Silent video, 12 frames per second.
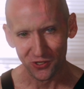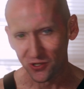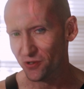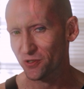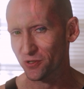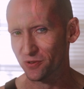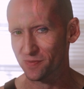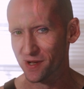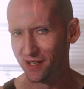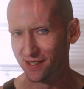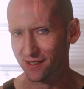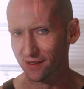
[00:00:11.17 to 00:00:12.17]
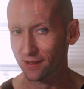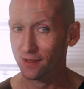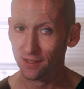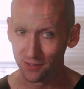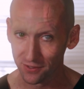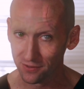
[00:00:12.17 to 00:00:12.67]
to you two about
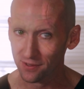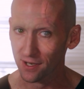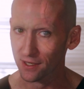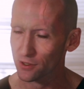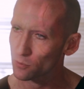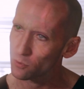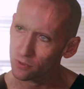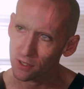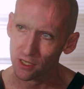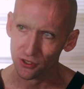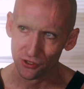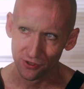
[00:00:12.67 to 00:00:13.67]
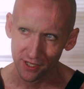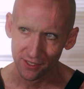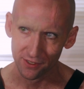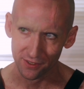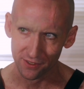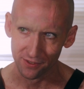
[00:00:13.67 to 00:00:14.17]
killing, now do I? Because we're not
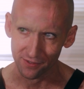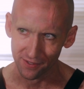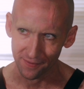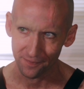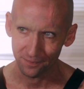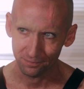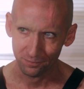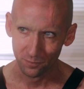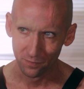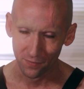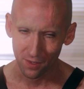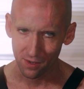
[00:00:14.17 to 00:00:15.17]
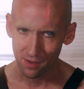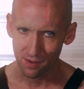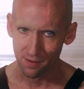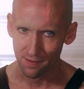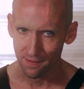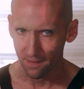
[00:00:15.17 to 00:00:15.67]
strangers to it.
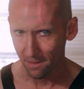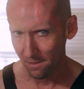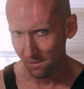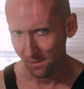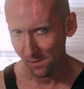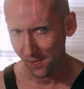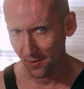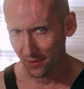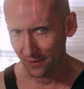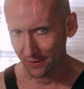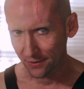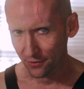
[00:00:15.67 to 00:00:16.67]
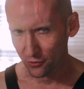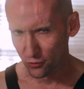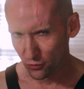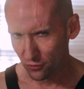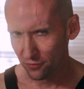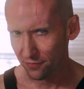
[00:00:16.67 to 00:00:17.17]
No. The
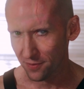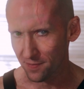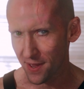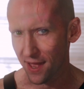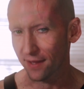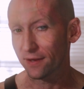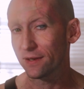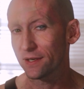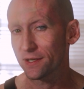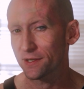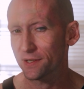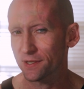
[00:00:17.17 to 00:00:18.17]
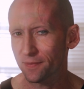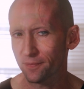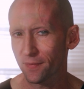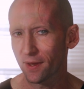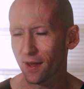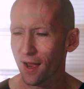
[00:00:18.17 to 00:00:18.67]
truth of the matter is,
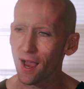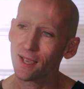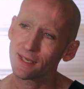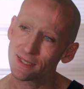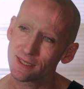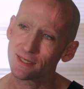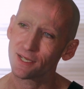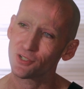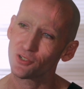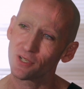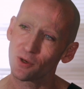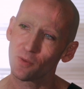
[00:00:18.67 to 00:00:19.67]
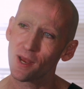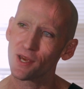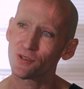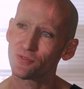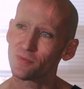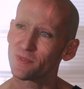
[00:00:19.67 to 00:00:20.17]
I get sexually
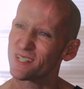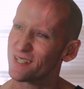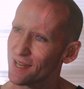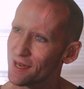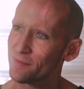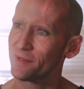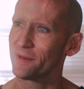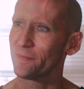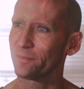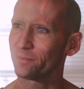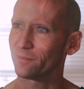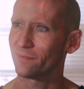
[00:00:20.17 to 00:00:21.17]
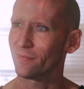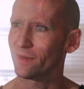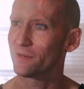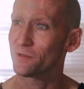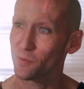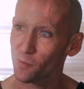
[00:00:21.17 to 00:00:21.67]
aroused from stabbing.
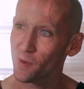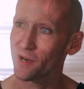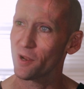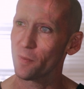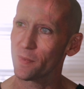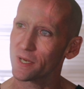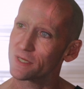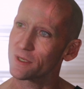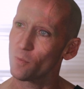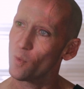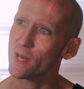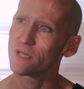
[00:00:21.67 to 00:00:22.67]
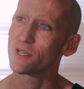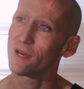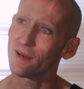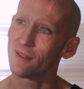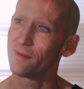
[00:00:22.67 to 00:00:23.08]
So why not make some wedge at